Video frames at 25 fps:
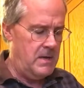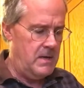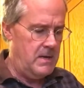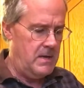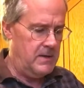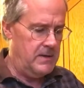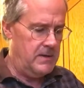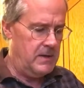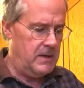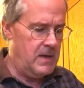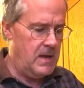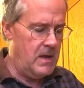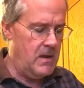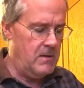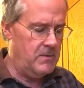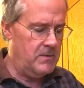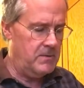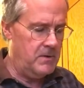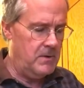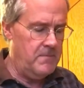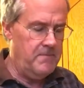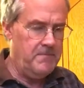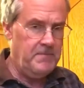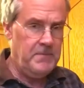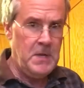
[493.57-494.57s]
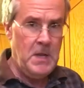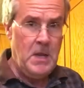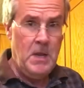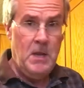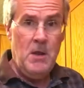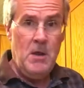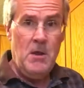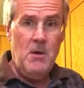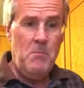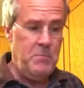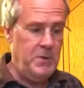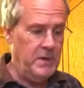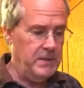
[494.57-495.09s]
the counter.
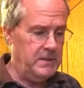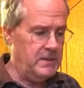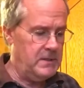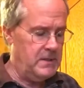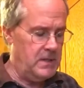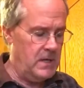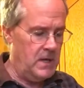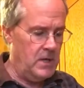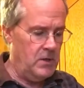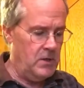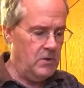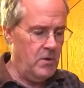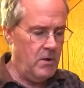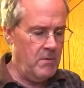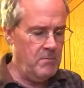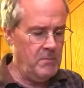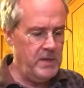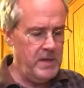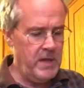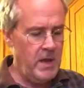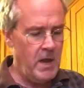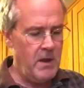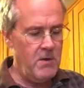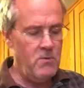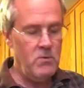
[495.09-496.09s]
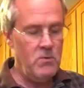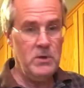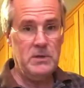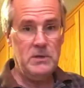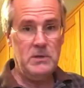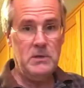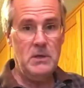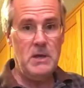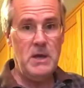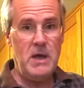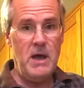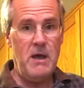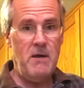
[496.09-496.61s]
But normally I would,
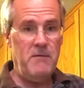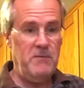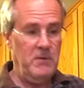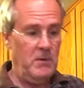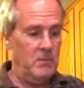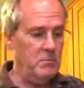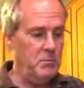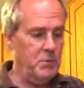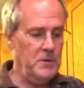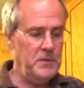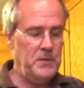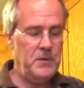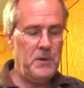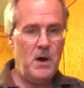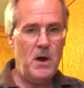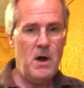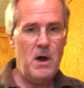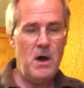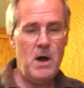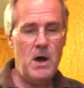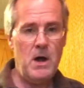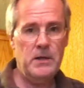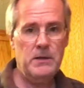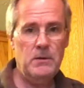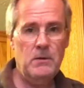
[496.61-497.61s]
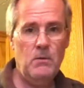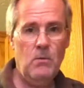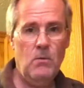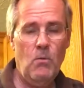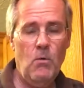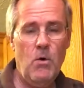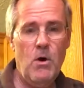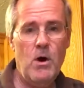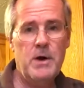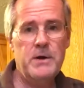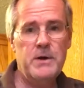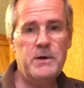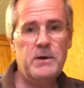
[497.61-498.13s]
having put the hot
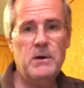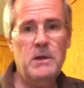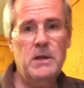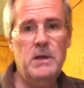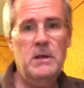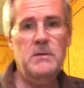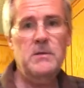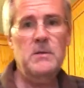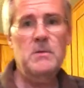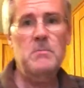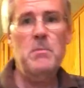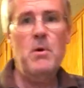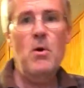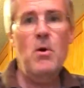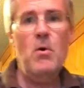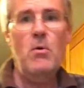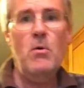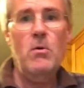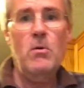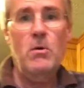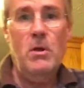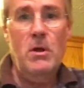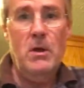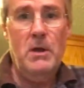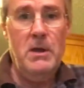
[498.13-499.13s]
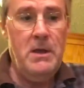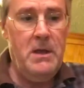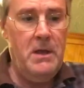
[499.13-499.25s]
water in the bowl